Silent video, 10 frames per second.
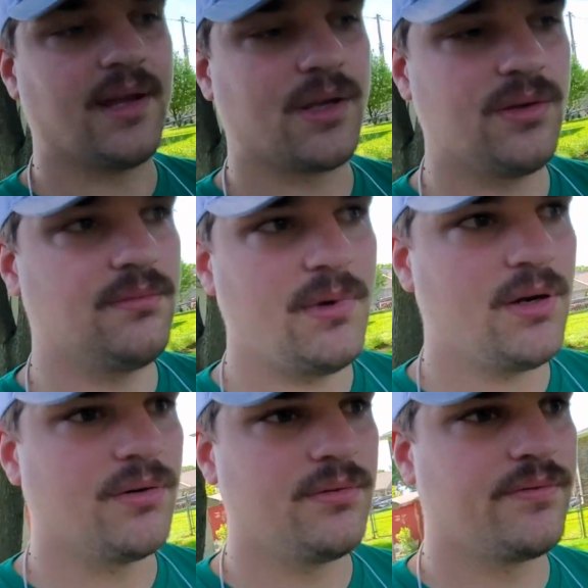I couldn't
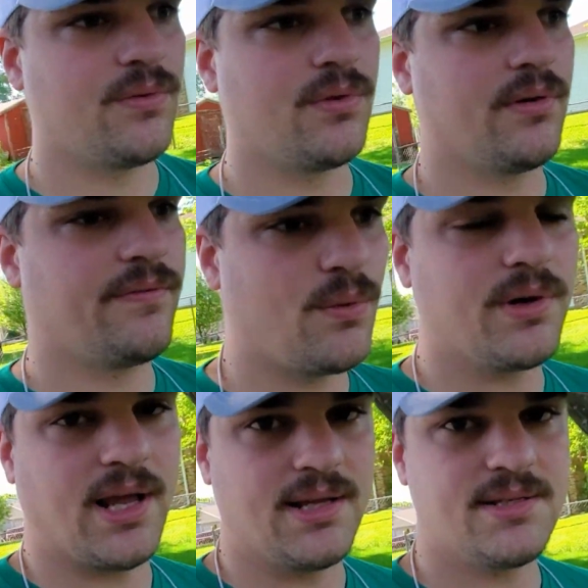mow for
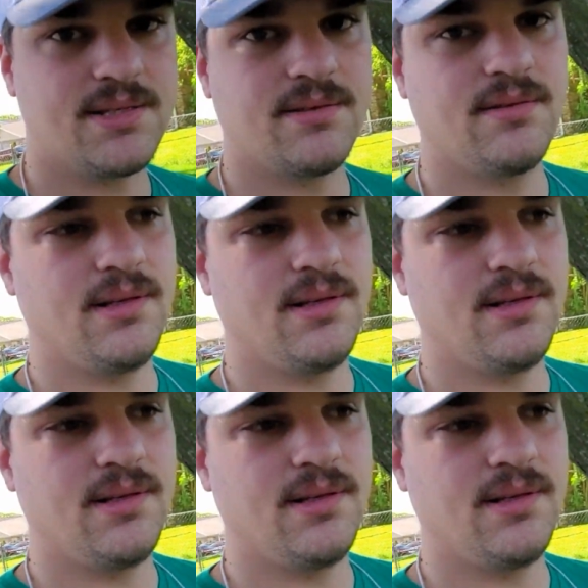4 days,